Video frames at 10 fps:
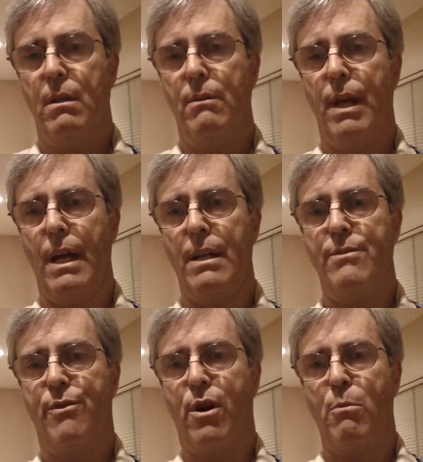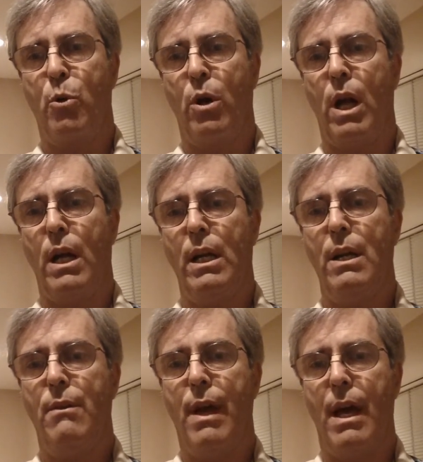that is far more
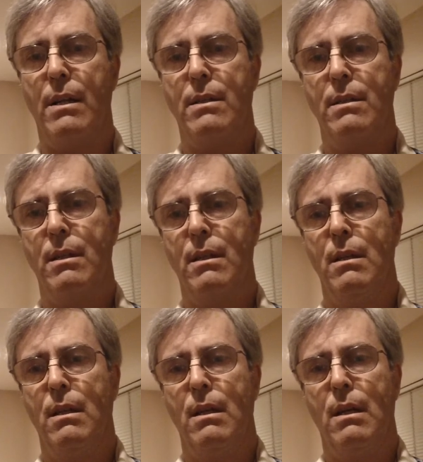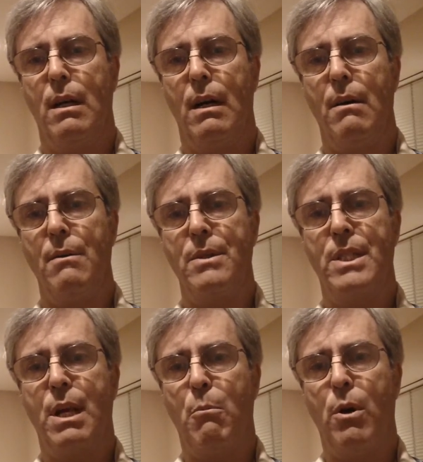likely that uh,
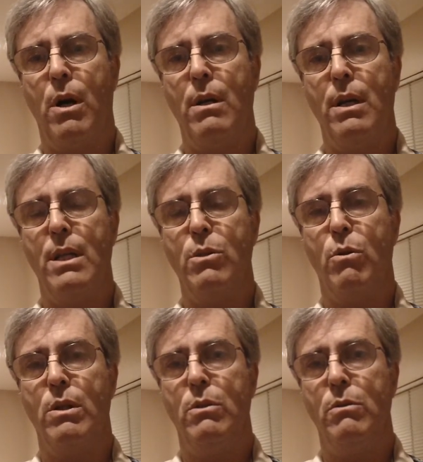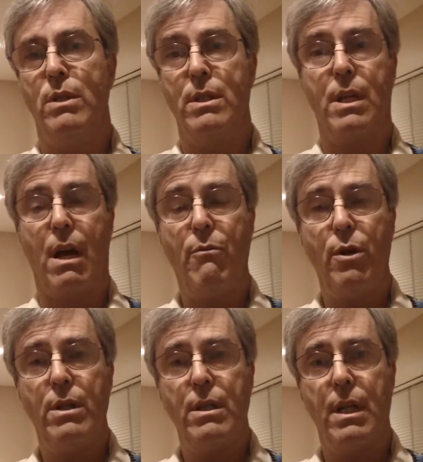someone is going to
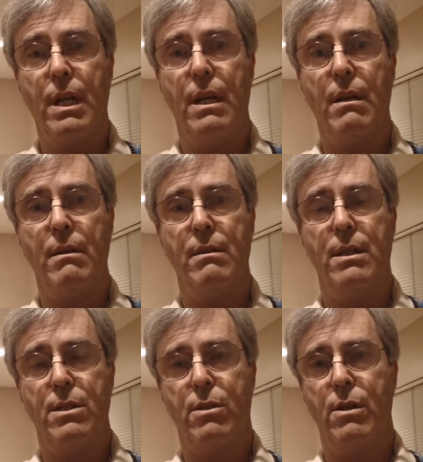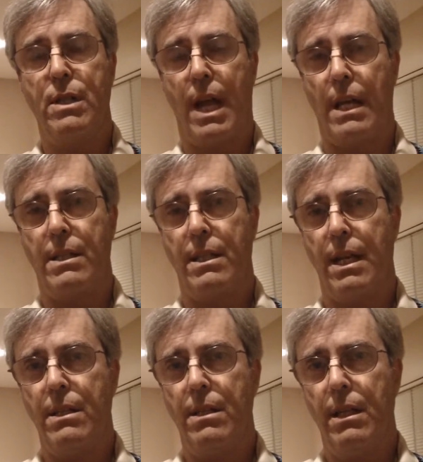discover it and discharge it
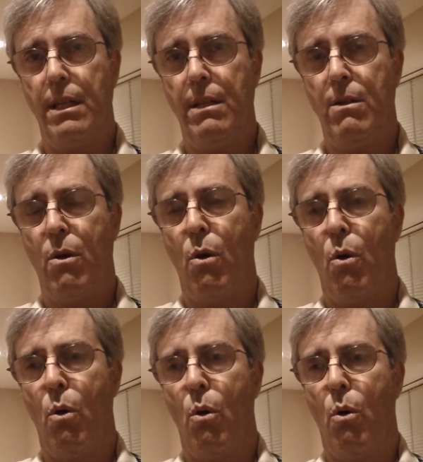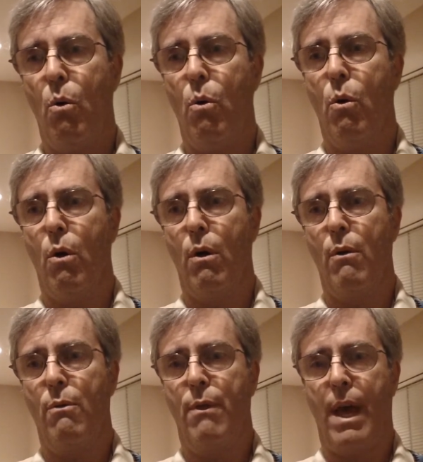accidentally, or
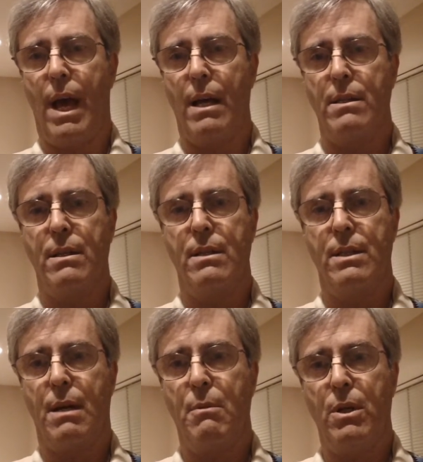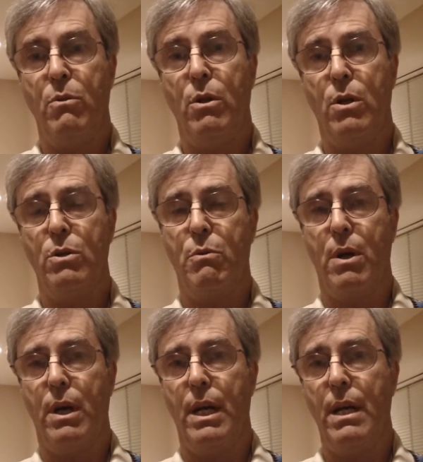that someone who knows
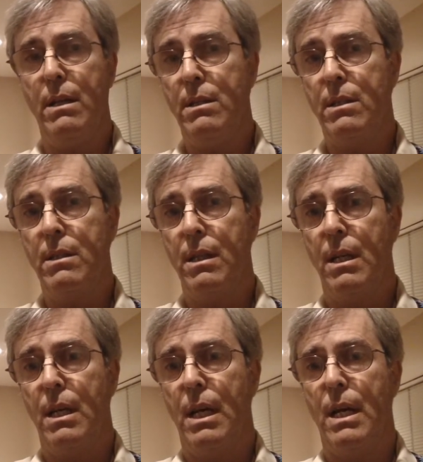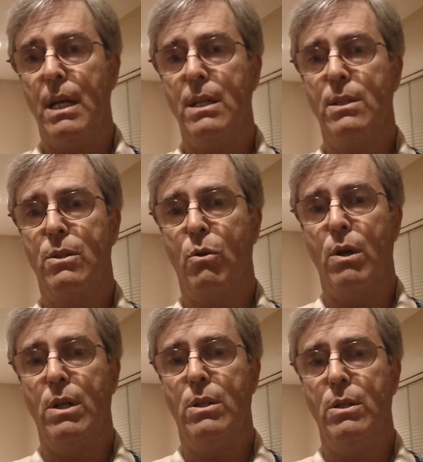where it is is
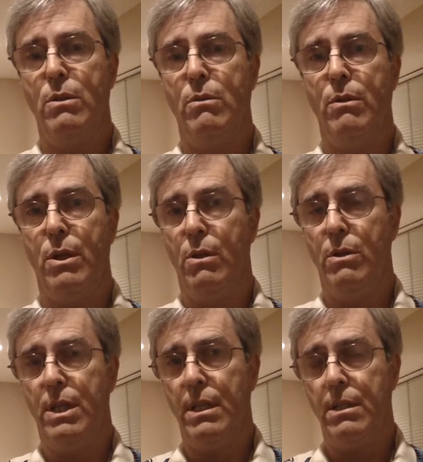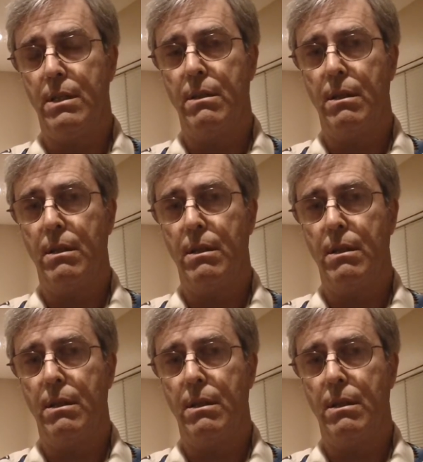going to use it